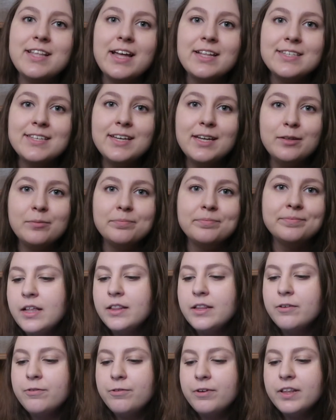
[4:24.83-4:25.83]
That's it.
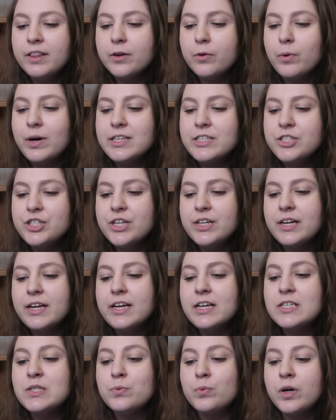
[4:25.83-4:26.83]
The fifth question
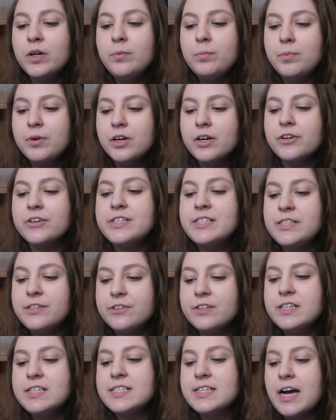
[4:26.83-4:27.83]
is, what book or
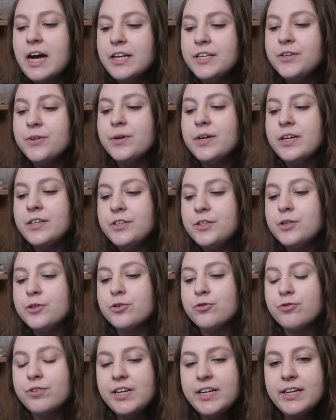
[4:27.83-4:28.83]
series got you
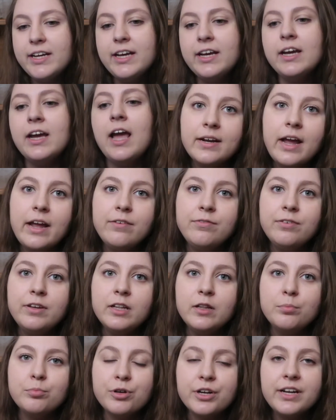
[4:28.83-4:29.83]
into reading? And I
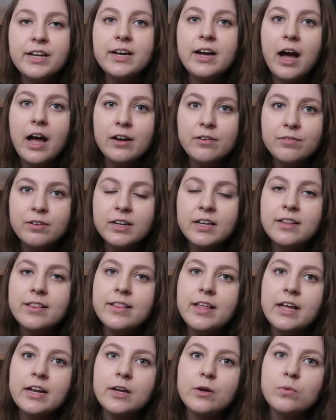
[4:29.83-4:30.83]
feel pretty
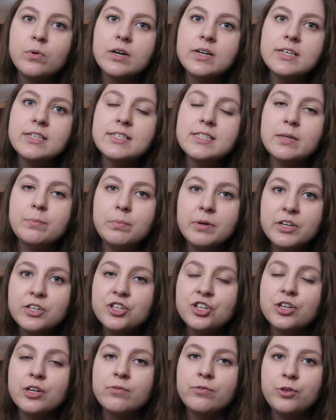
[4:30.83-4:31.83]
confident that it was The
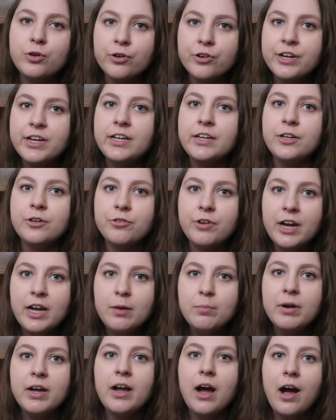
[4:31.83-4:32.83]
Picture of Dorian
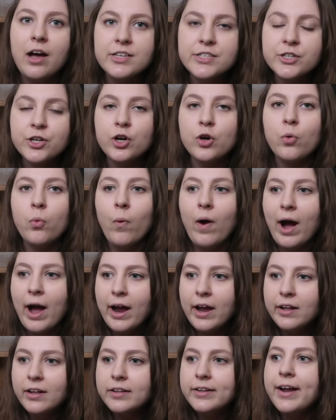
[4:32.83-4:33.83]
Gray by Oscar
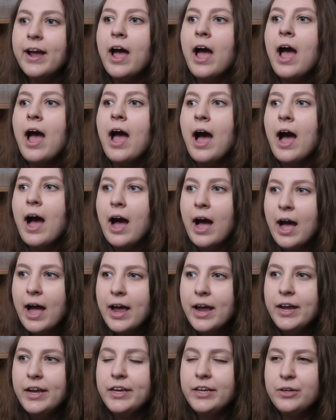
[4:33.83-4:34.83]
Wilde.
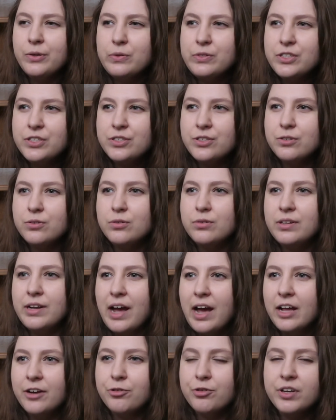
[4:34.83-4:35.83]
I used to
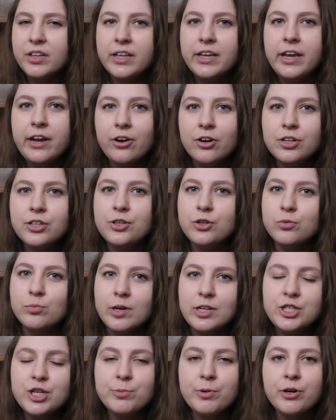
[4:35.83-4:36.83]
not really care too
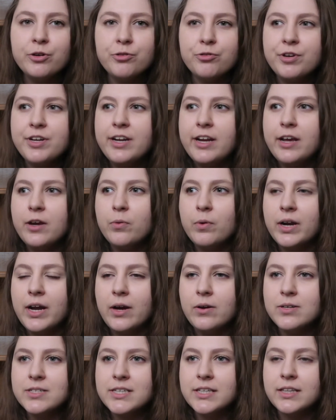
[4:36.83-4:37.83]
much about reading when
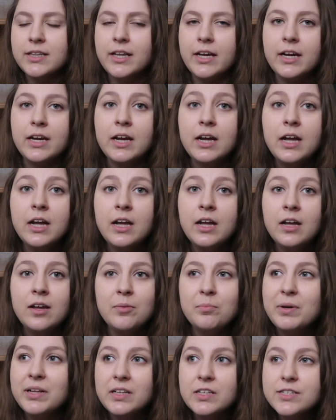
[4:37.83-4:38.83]
I was in like
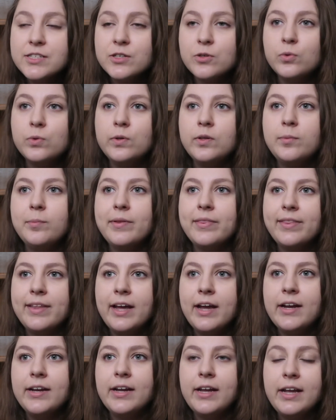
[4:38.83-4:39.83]
middle school, but
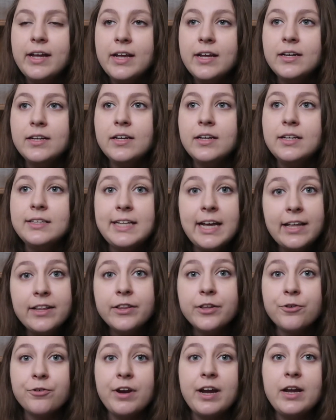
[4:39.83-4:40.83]
then in
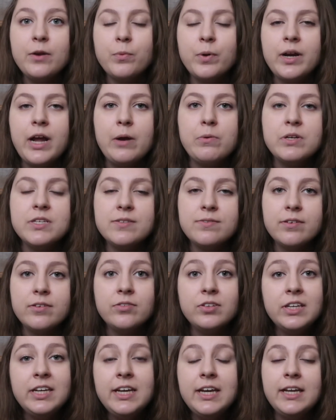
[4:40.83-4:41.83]
10th grade when I was
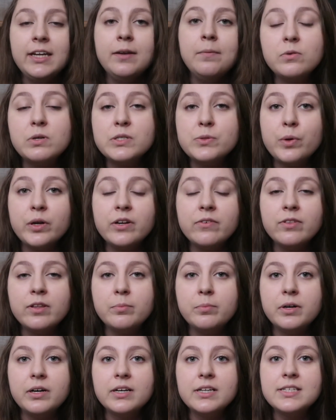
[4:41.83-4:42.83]
15, it was one of
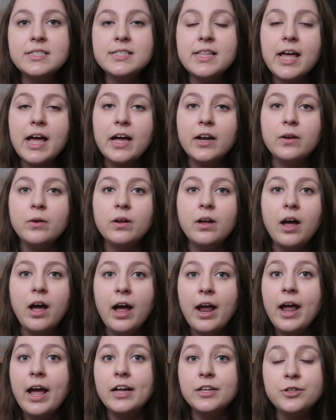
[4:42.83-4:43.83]
the books that
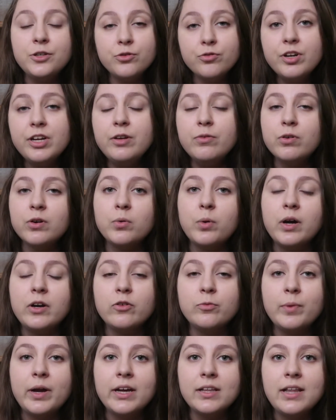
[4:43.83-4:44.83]
I had to read for one
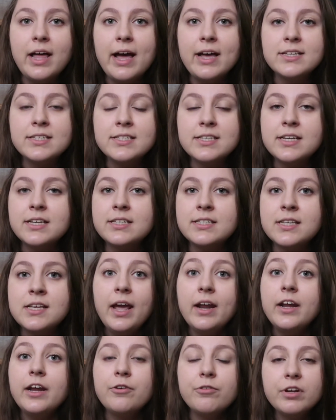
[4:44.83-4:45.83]
of my classes,
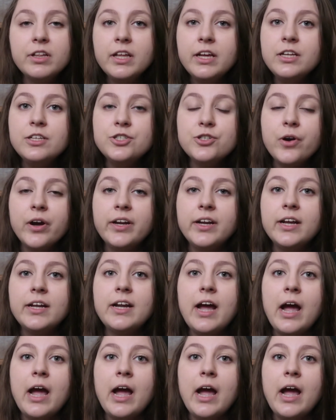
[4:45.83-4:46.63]
and I really enjoyed it.